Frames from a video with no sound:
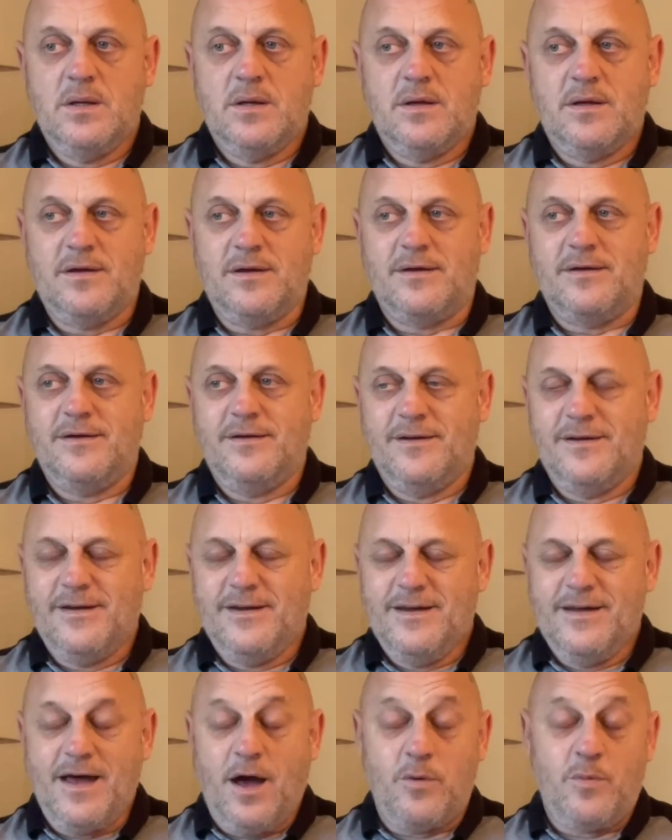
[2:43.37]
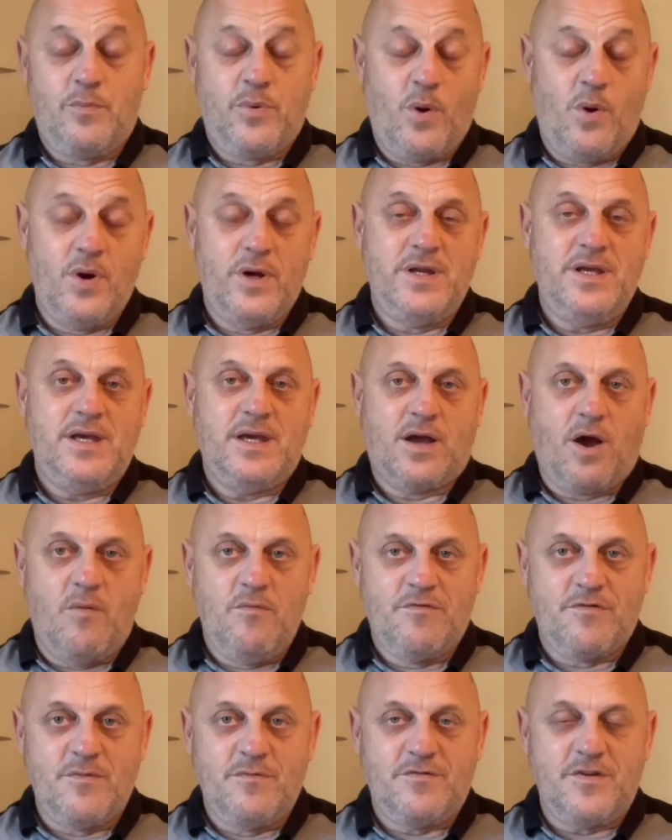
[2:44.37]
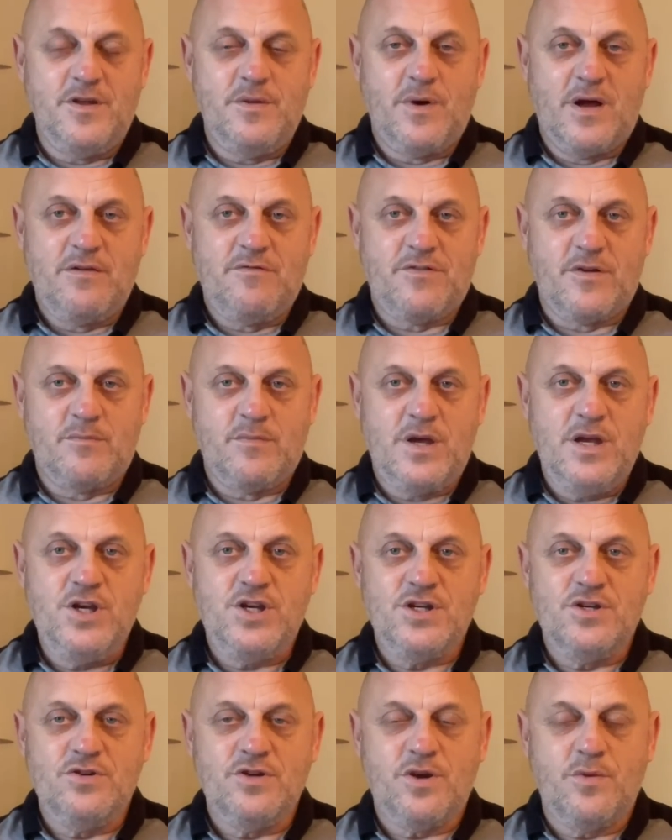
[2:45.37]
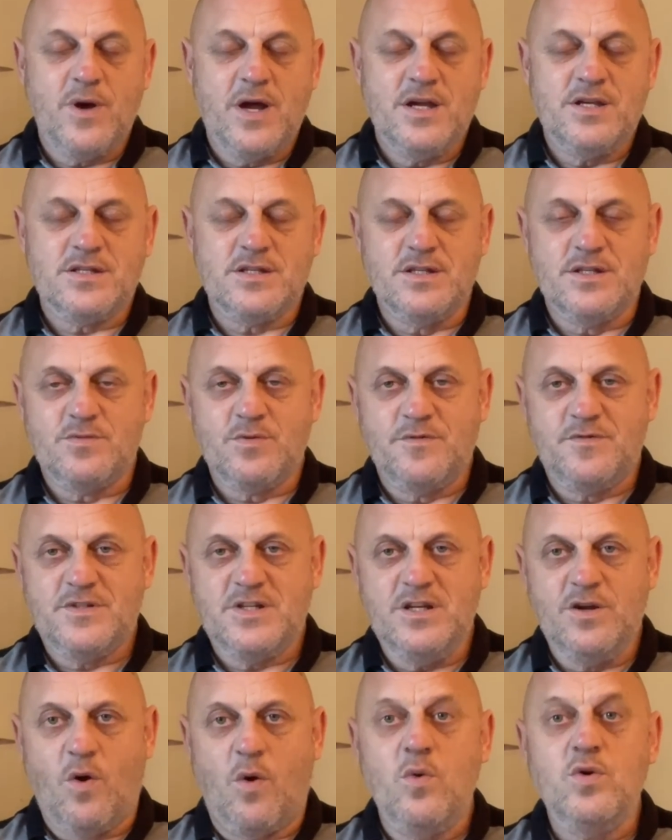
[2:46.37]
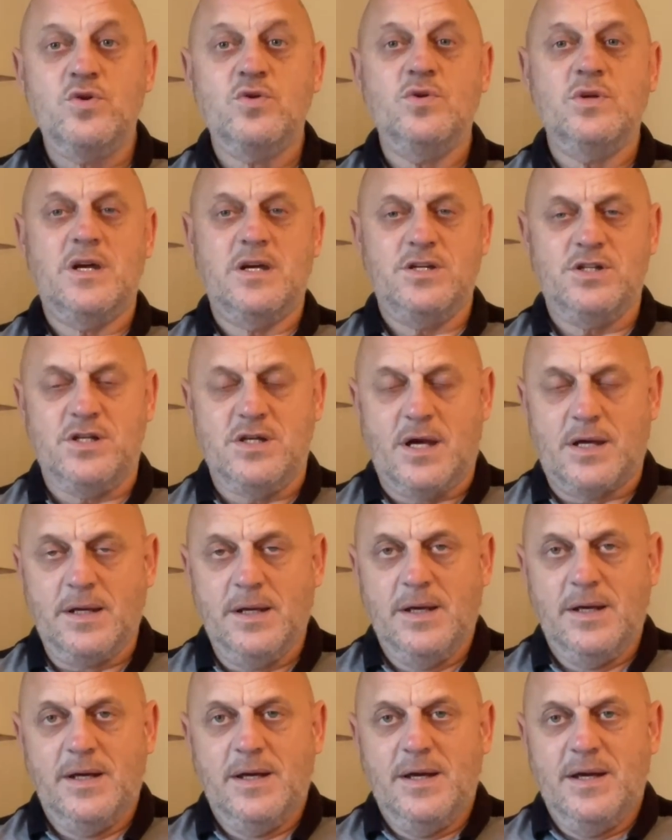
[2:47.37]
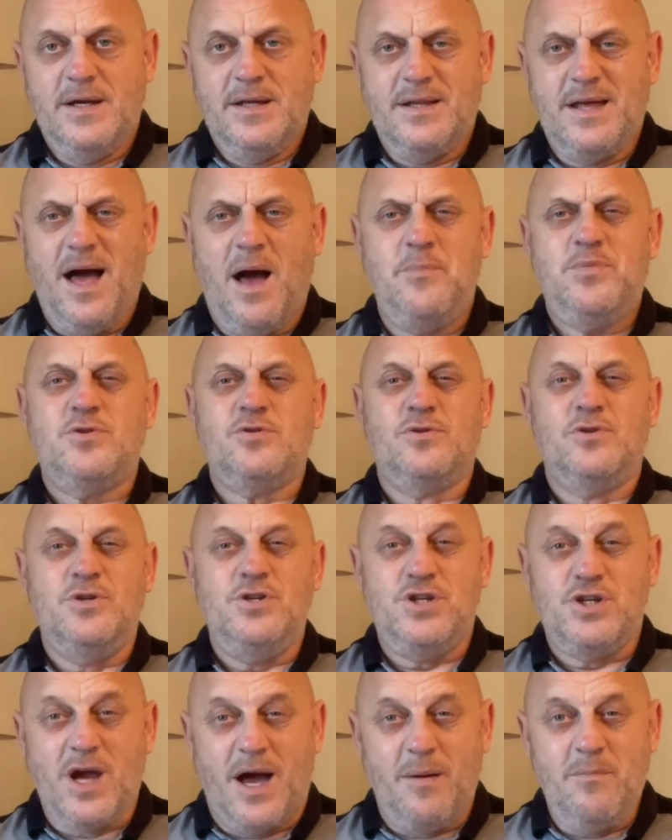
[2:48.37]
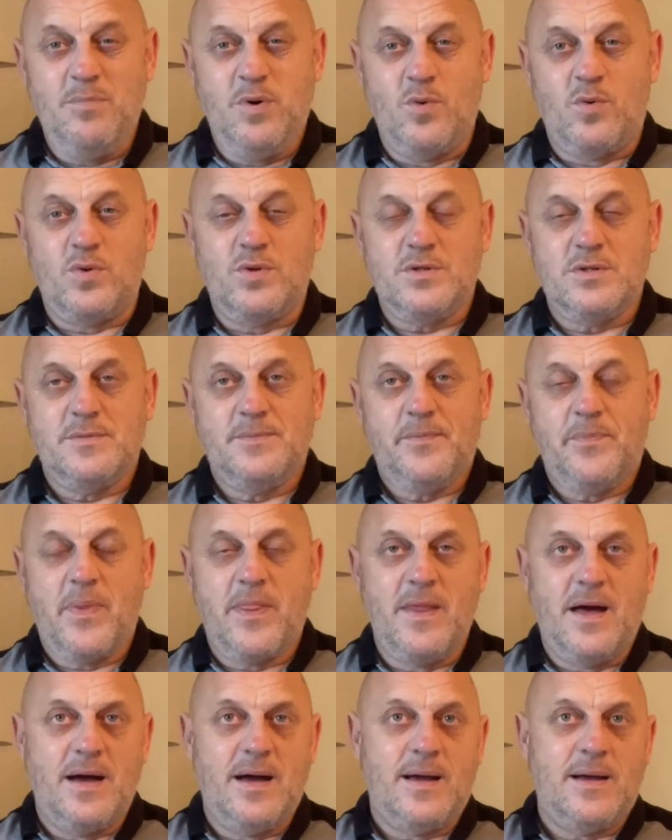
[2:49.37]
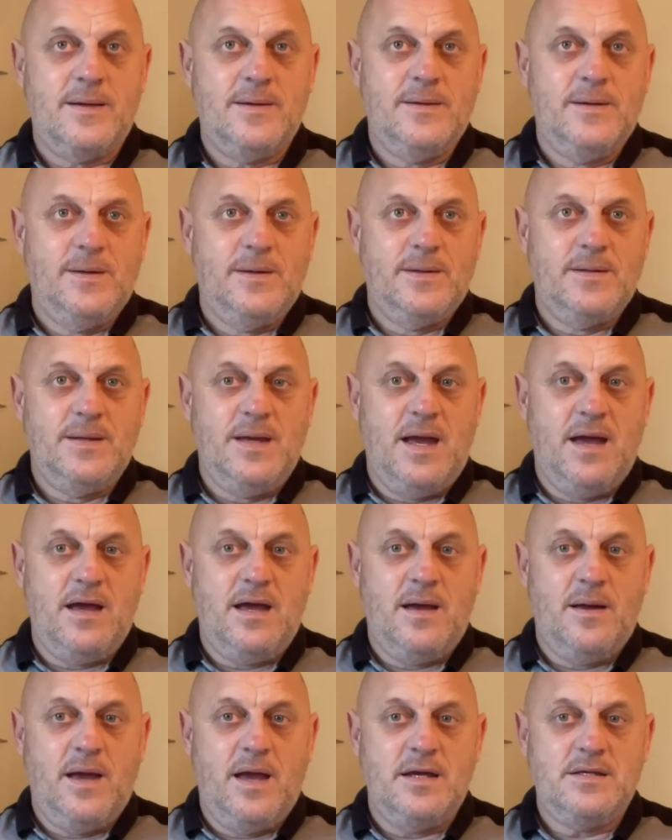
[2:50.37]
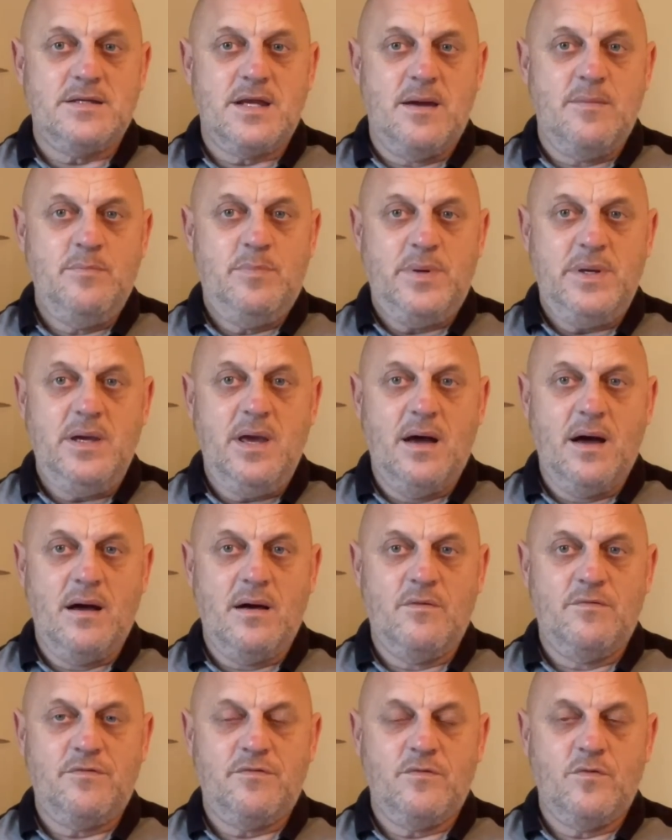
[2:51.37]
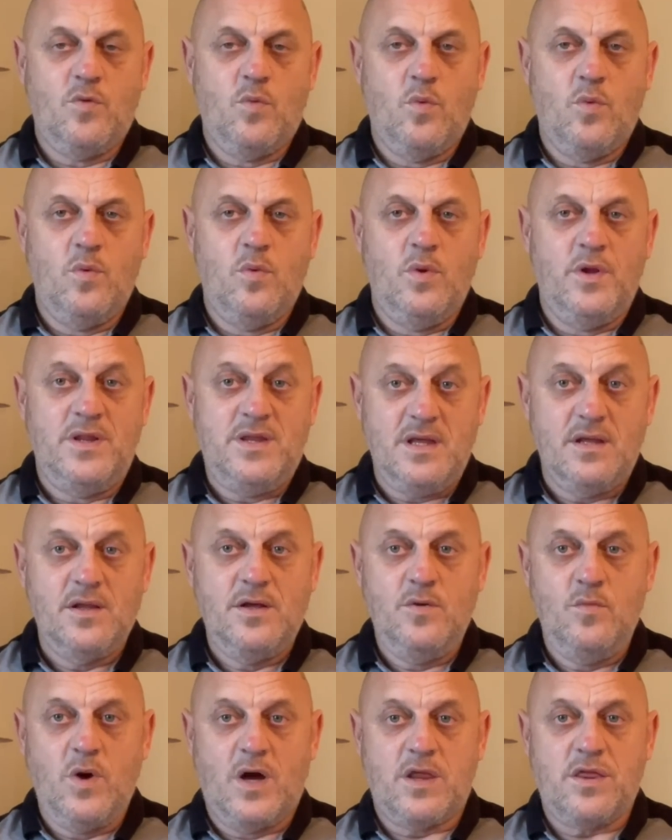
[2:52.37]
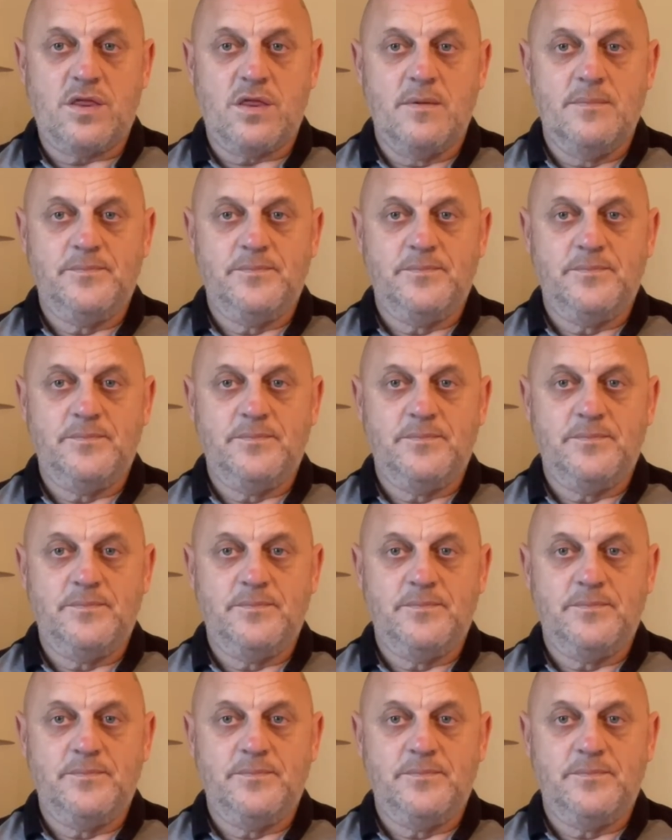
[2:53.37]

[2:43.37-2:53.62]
that would probably need to come from freedom of information requests. And as we've seen also this year, the absolute shambles that the SNP have in dealing with